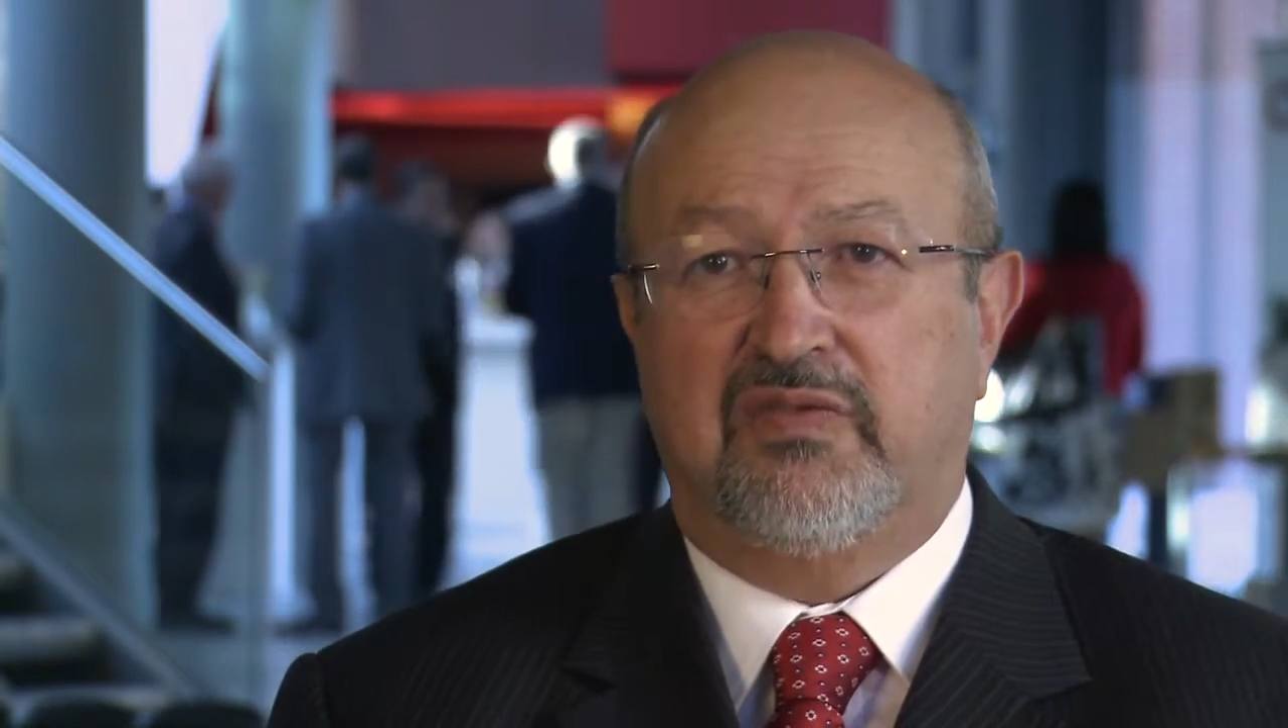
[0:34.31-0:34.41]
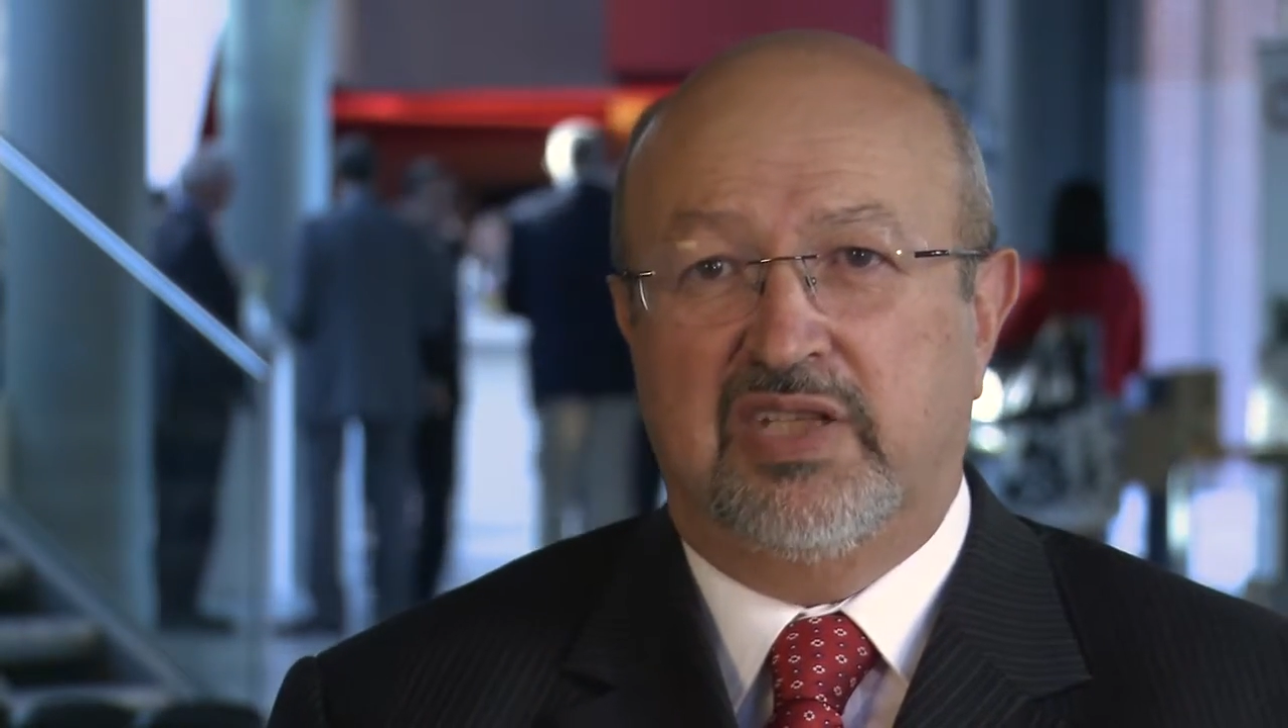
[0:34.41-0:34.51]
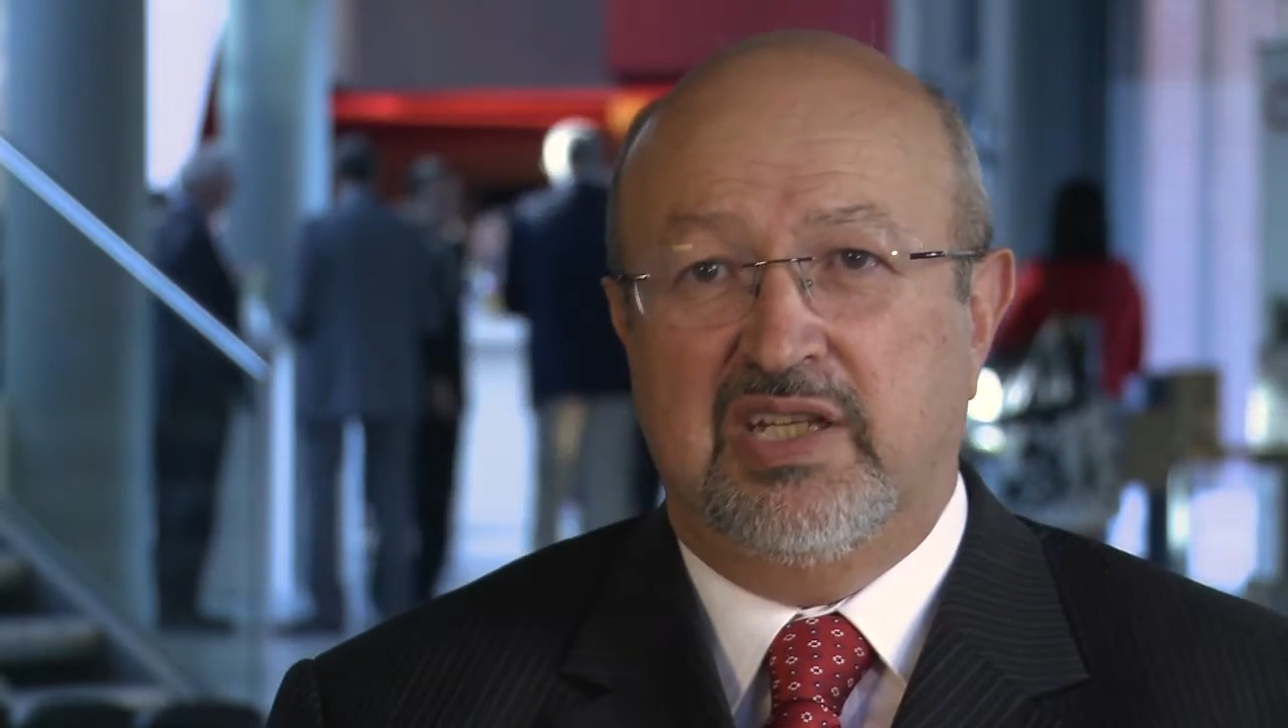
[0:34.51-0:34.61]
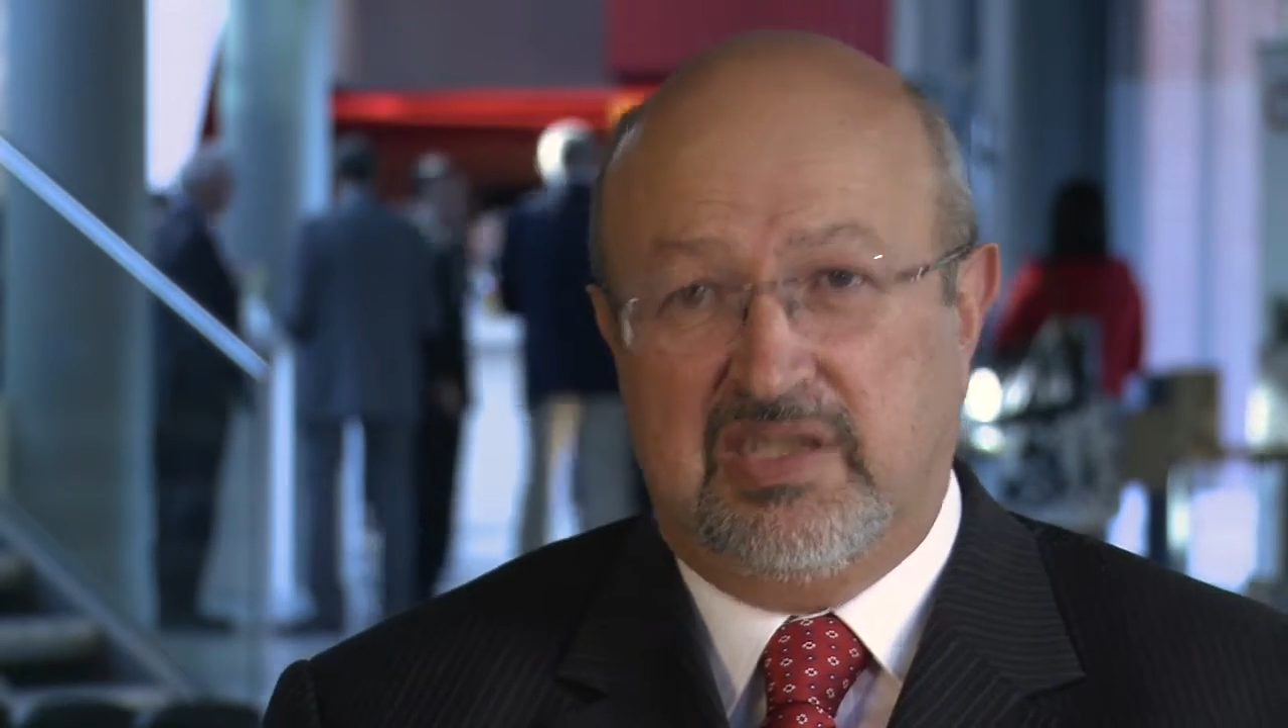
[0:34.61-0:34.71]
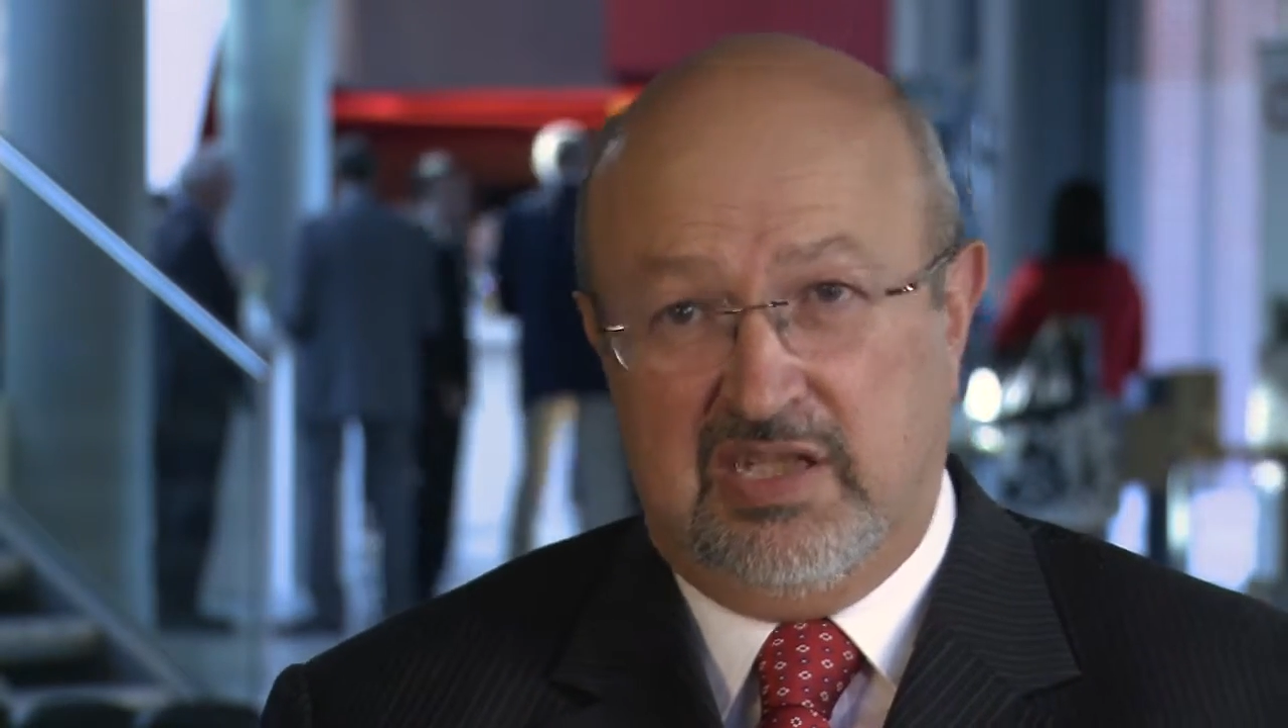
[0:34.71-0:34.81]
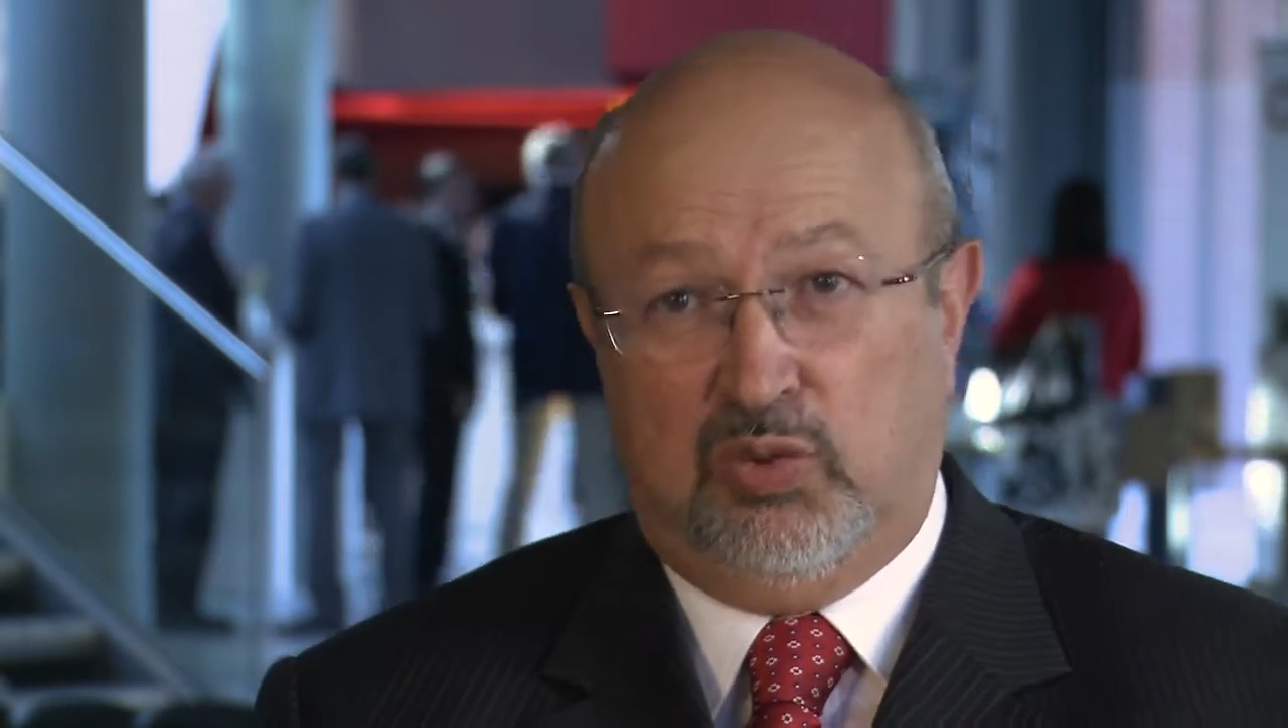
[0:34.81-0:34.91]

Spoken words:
of this,